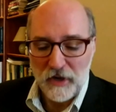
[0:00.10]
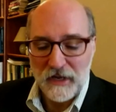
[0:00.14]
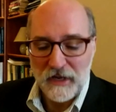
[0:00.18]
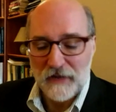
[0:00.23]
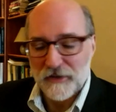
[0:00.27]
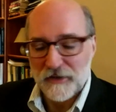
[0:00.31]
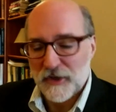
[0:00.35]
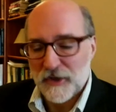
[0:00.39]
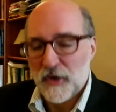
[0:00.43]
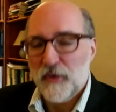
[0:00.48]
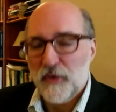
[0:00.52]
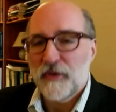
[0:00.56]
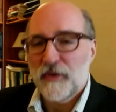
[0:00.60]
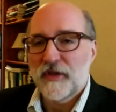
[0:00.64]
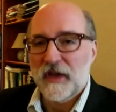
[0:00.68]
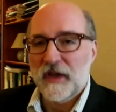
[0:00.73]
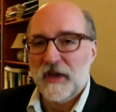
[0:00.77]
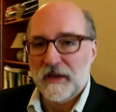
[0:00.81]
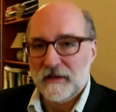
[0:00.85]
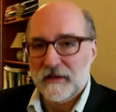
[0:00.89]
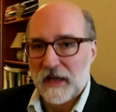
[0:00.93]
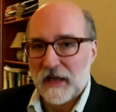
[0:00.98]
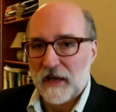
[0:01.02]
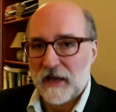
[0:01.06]
pointed out two
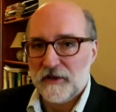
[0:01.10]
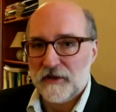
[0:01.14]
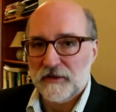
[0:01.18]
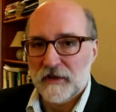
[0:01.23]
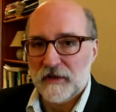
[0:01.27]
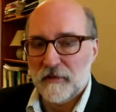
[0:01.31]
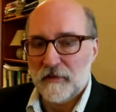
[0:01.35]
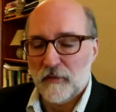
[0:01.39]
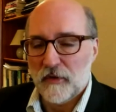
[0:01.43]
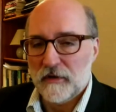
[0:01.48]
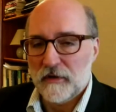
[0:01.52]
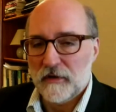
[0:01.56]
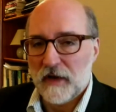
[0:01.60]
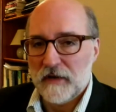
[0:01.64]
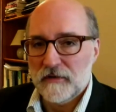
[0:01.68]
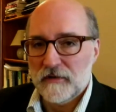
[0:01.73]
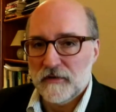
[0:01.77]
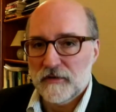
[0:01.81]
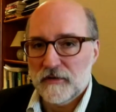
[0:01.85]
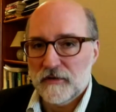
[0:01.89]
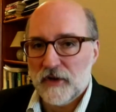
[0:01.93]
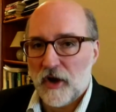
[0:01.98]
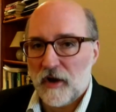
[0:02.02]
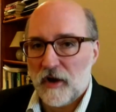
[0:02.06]
things actually when
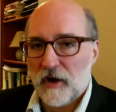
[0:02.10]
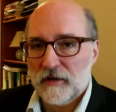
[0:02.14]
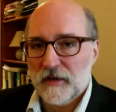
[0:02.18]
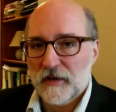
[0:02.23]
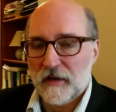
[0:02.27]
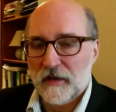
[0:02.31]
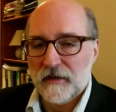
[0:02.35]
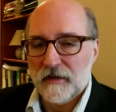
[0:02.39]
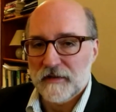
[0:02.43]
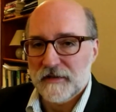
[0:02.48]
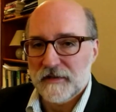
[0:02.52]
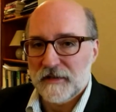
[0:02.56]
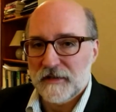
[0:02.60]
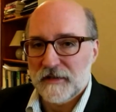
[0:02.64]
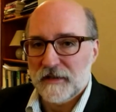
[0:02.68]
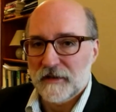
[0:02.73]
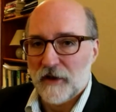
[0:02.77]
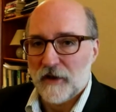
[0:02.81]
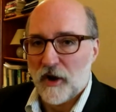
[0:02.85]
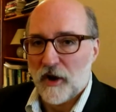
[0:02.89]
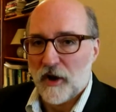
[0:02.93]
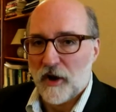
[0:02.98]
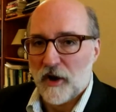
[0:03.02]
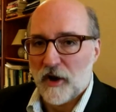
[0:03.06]
I do talks on this
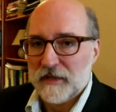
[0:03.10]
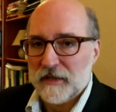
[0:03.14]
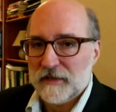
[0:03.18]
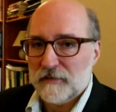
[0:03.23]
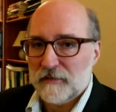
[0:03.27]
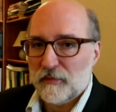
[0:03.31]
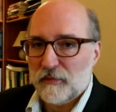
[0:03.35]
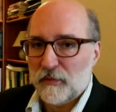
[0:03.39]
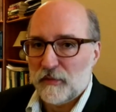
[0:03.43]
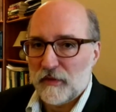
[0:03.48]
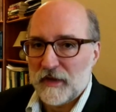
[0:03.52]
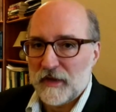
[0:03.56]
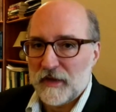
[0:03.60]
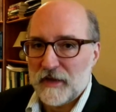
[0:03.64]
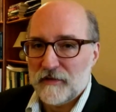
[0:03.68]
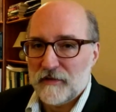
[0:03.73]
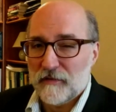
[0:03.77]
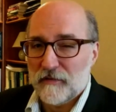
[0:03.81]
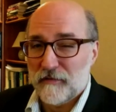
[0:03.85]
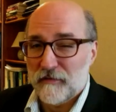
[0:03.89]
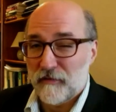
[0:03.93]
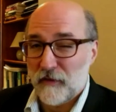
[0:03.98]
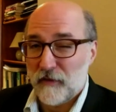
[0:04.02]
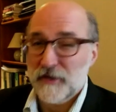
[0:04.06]
that always
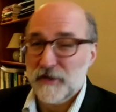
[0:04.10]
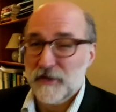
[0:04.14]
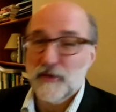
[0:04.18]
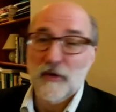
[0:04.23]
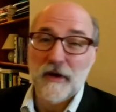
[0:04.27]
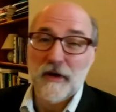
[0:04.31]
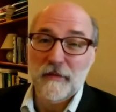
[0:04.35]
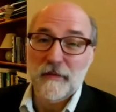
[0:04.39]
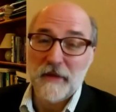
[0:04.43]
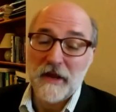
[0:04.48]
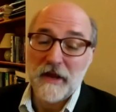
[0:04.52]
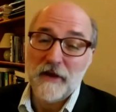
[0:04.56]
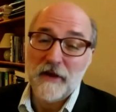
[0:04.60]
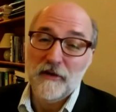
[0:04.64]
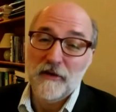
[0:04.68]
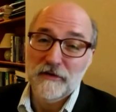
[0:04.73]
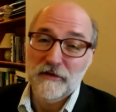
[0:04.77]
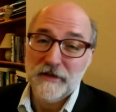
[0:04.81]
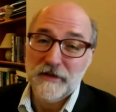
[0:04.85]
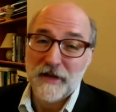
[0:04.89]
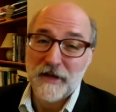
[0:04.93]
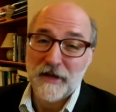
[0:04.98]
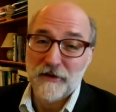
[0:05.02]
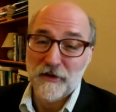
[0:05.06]
either frustrate me
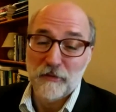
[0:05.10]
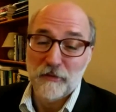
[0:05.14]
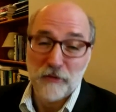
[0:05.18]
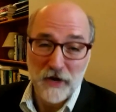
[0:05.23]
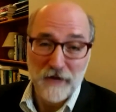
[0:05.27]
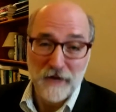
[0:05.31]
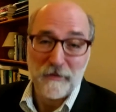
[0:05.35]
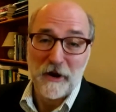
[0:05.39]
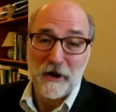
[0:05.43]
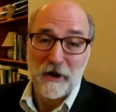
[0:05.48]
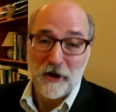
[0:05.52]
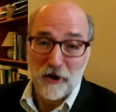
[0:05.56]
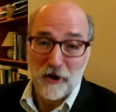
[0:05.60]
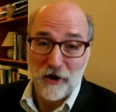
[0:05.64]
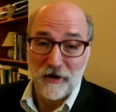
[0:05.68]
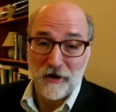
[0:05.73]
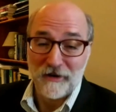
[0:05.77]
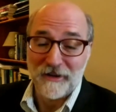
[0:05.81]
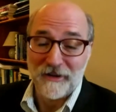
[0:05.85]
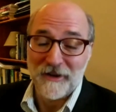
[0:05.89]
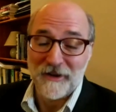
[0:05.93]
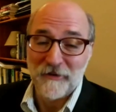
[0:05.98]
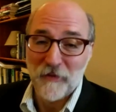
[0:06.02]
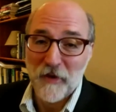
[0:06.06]
or tend to break my
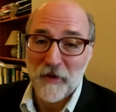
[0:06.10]
heart.